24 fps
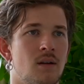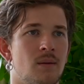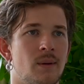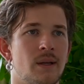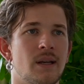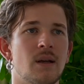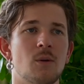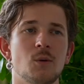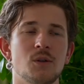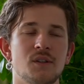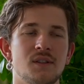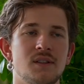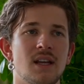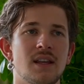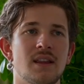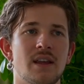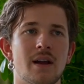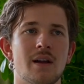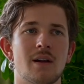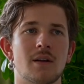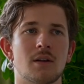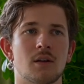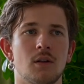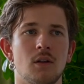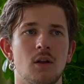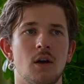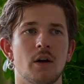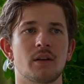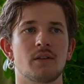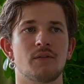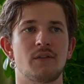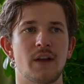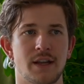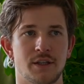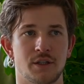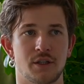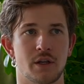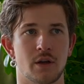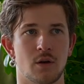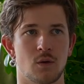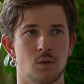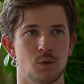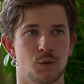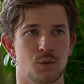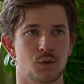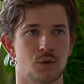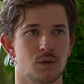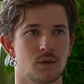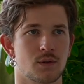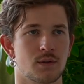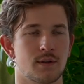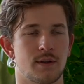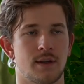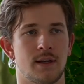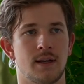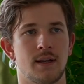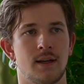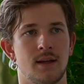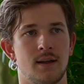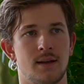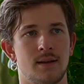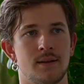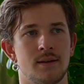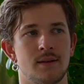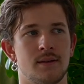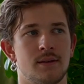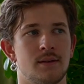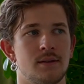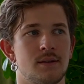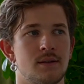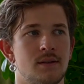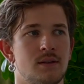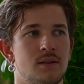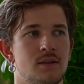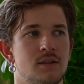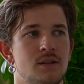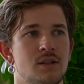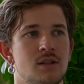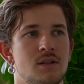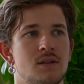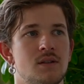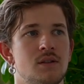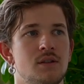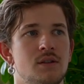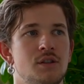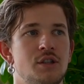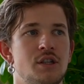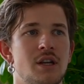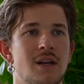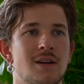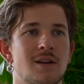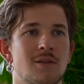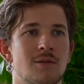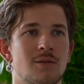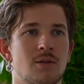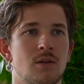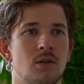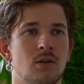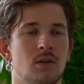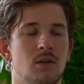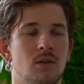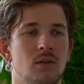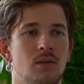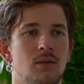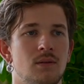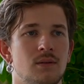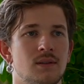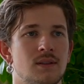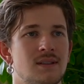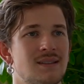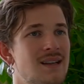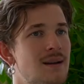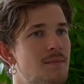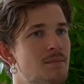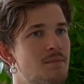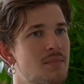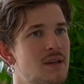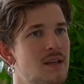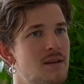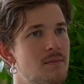I mean, I would say there are a lot of NGOs and just general, some